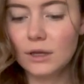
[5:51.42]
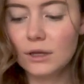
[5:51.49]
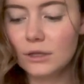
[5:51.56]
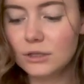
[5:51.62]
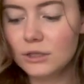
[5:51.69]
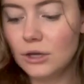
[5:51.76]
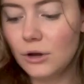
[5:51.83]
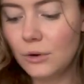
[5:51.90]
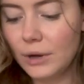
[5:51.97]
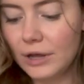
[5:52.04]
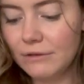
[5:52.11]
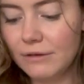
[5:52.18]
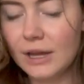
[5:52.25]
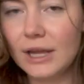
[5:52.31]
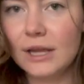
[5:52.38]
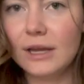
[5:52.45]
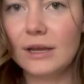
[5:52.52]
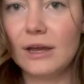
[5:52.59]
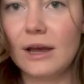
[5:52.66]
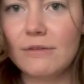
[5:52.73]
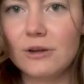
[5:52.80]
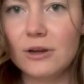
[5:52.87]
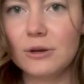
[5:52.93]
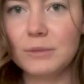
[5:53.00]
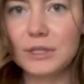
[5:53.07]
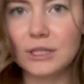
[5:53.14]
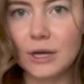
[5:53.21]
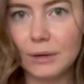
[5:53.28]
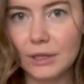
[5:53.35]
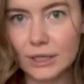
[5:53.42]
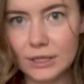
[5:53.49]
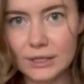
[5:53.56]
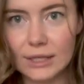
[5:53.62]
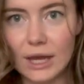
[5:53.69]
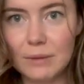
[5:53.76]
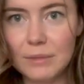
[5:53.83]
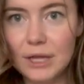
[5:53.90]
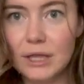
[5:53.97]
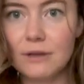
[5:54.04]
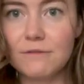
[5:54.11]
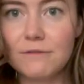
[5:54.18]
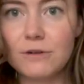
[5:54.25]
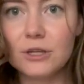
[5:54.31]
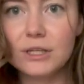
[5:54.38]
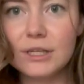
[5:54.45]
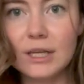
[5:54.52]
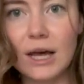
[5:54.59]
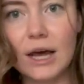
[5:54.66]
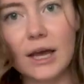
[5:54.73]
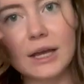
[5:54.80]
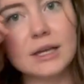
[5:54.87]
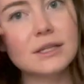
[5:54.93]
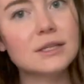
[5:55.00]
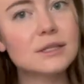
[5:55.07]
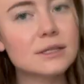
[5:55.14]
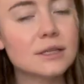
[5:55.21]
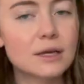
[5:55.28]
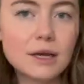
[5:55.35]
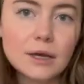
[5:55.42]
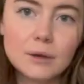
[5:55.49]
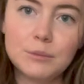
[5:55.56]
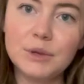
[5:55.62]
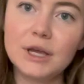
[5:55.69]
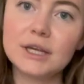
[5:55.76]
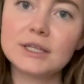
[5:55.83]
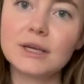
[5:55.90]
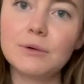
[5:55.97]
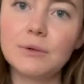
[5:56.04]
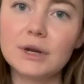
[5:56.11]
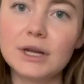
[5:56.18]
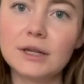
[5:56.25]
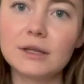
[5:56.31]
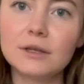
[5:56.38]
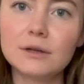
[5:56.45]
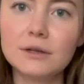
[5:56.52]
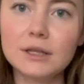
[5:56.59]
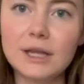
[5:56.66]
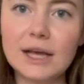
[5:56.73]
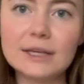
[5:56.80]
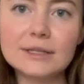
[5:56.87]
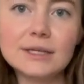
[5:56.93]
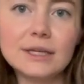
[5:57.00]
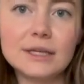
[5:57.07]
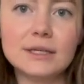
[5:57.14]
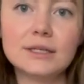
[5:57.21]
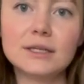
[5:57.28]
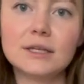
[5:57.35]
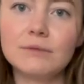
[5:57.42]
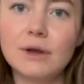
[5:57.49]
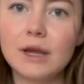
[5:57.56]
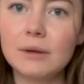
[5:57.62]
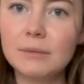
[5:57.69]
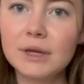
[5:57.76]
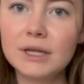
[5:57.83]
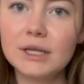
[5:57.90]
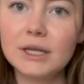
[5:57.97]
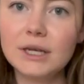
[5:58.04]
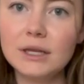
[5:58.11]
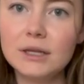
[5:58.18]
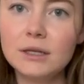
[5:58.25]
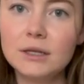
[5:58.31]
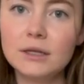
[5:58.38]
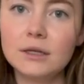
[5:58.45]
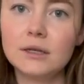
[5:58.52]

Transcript: So if I haven't heard me talk about this, I made the first size because I wanted a little less ease than recommended.